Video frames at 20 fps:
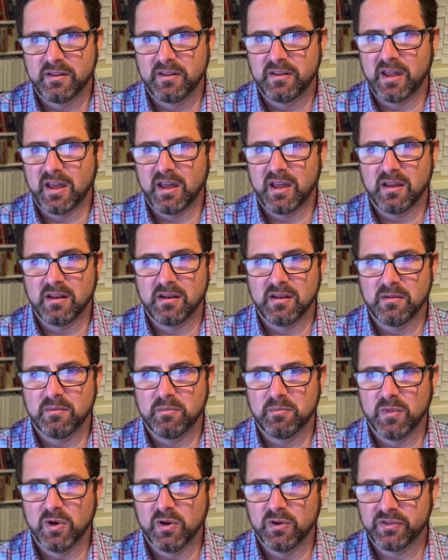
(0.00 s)
that
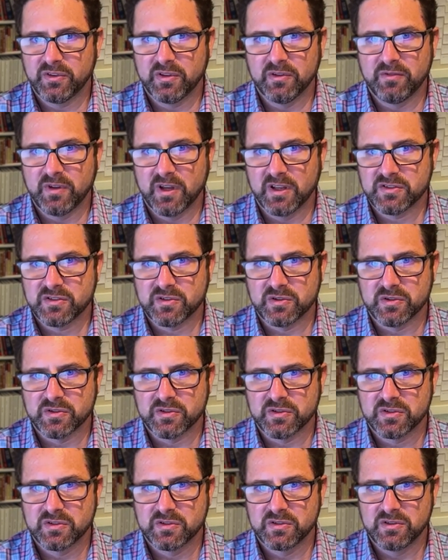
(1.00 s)
most
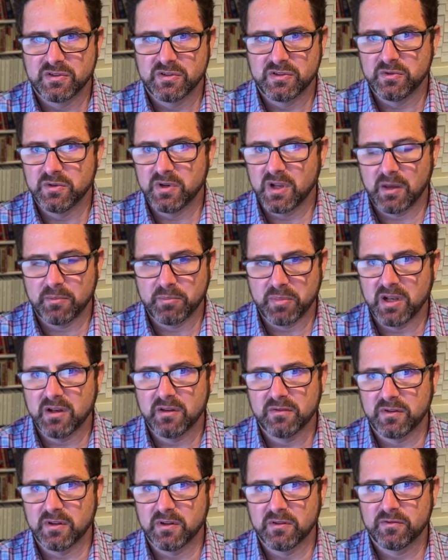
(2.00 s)
investors do not
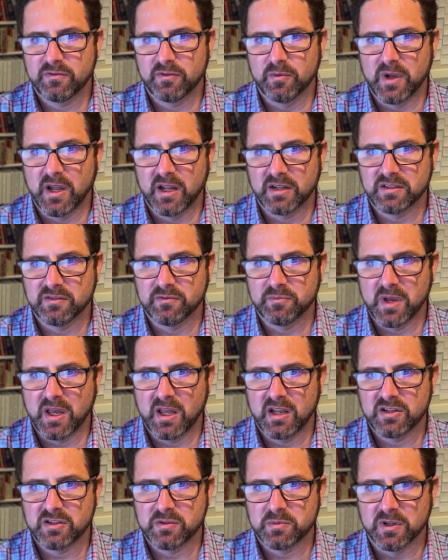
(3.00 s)
benefit from active
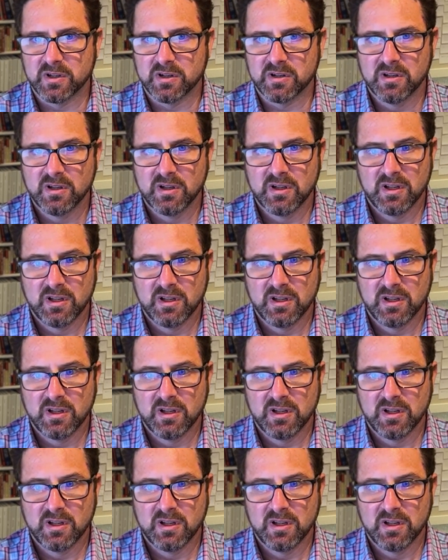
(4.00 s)
management,